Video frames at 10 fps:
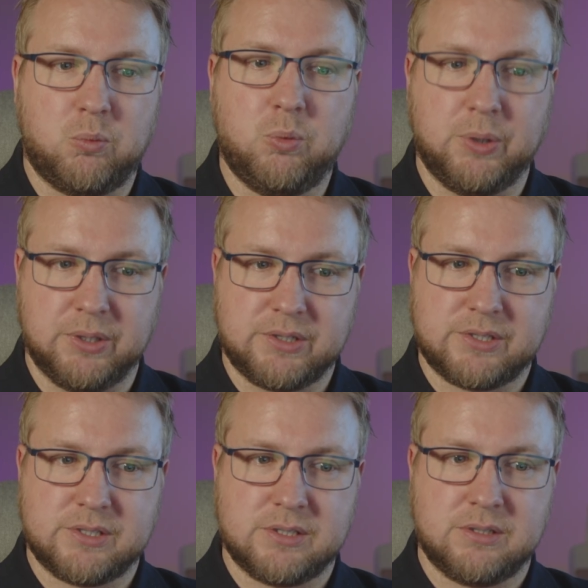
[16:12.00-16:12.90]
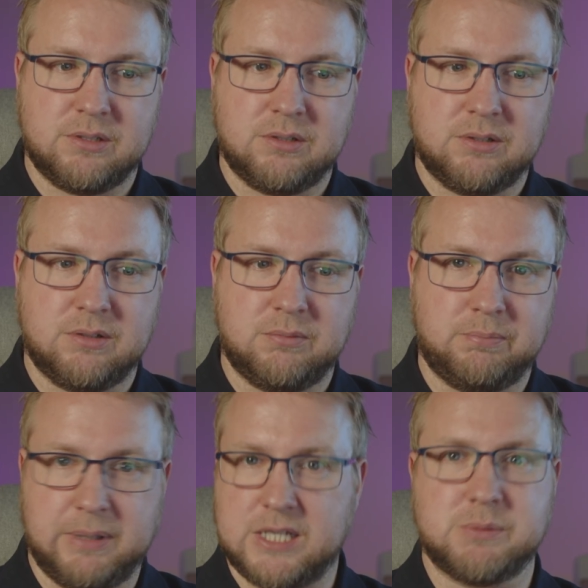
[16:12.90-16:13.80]
works
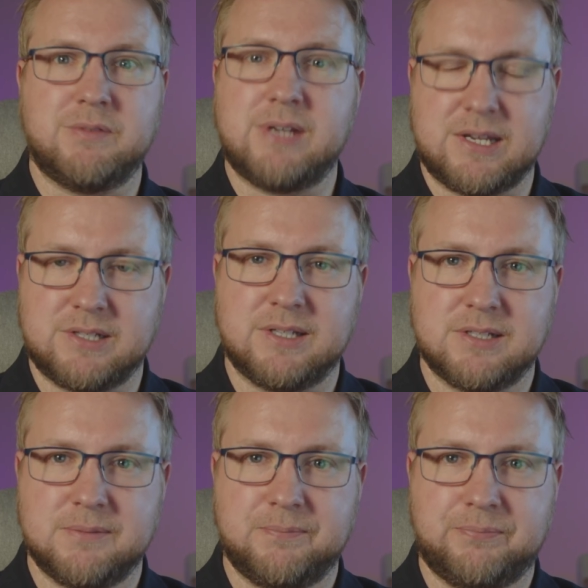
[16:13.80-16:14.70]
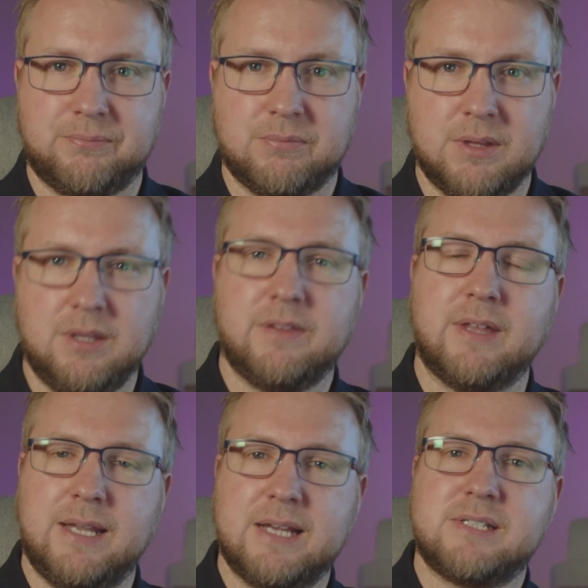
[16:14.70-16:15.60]
because we've tested it. The
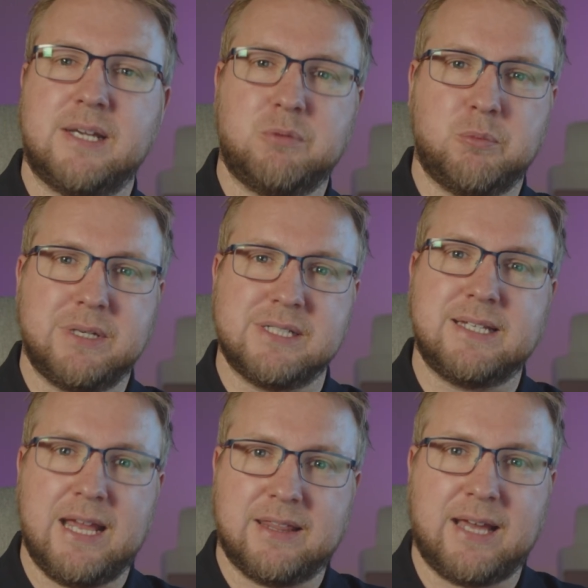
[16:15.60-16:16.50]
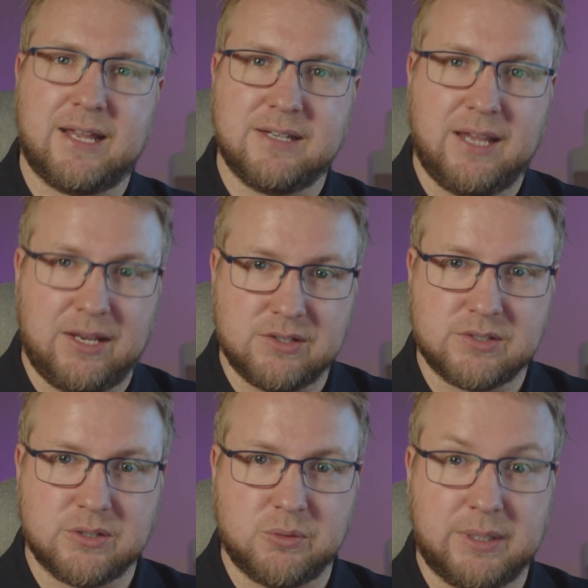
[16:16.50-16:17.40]
next step will be to get that
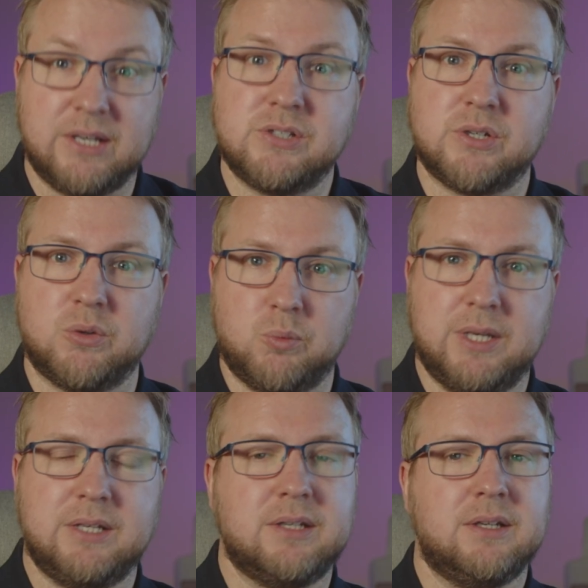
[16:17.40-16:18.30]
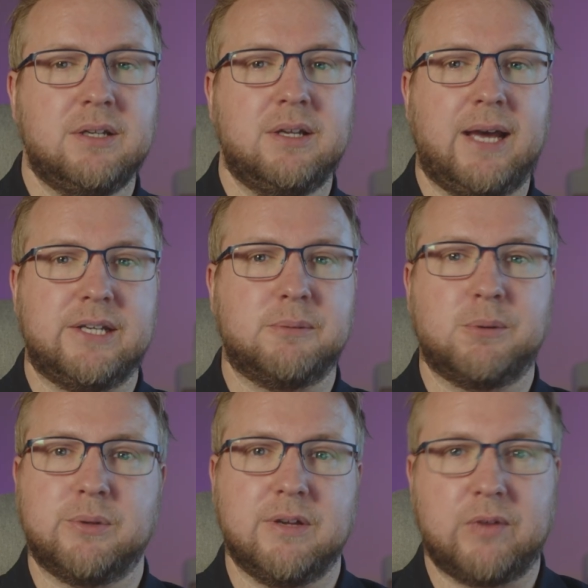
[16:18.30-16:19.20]
into an Intune win and
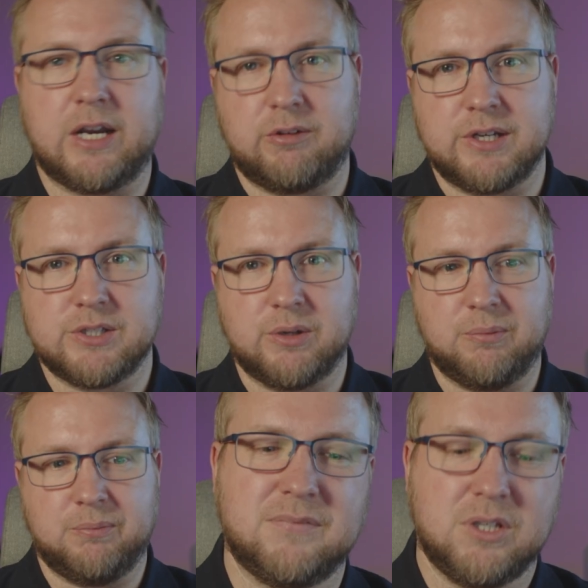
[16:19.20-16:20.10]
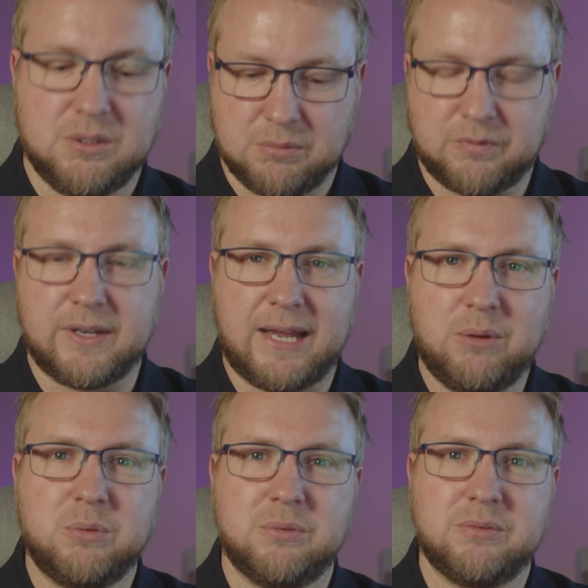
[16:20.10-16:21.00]
deploy it via Intune. But for
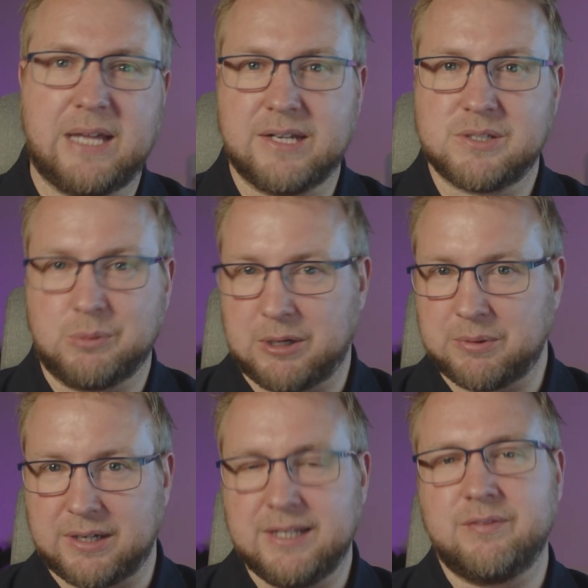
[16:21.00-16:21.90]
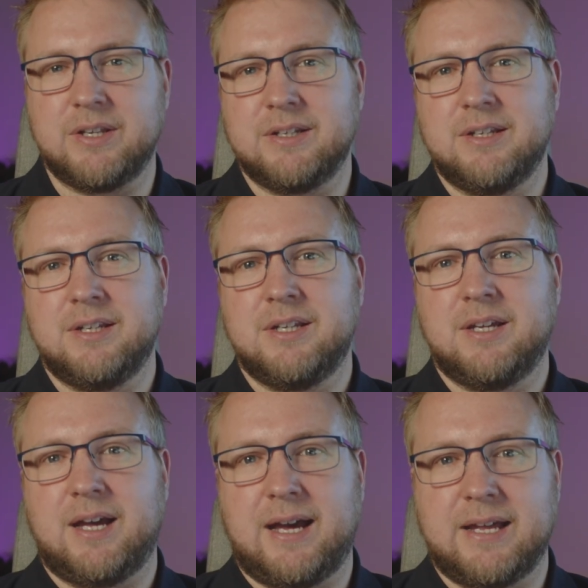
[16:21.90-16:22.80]
now, that's where I'm going to leave it,
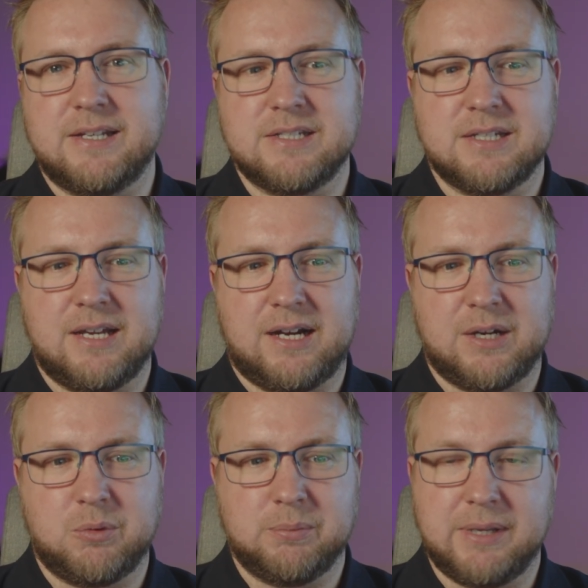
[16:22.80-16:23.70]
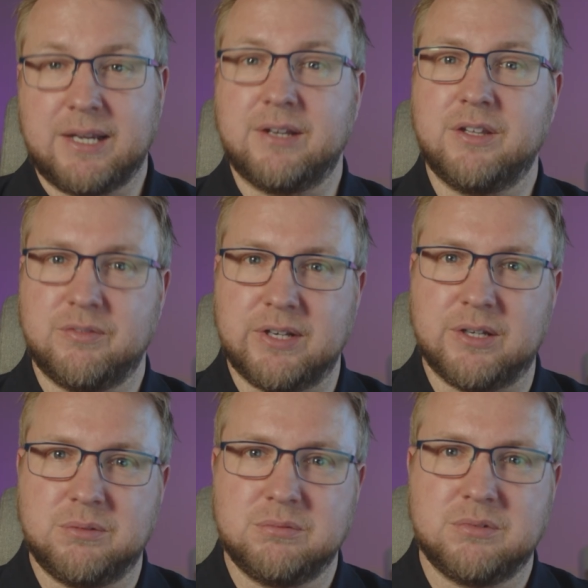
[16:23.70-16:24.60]
and I will make another
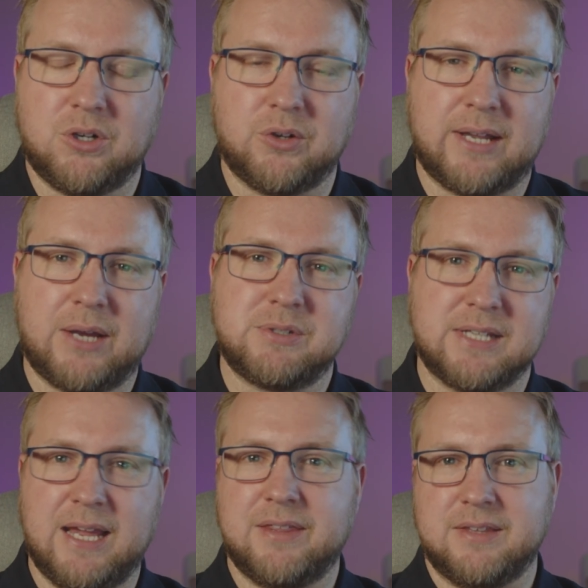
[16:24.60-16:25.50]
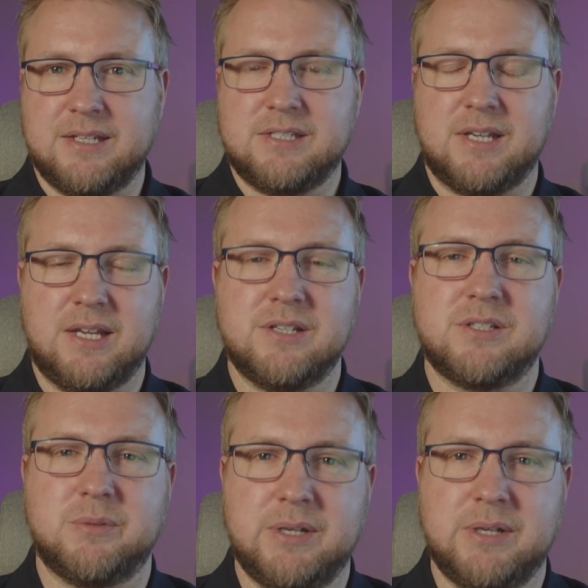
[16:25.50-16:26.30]
video on how to get this into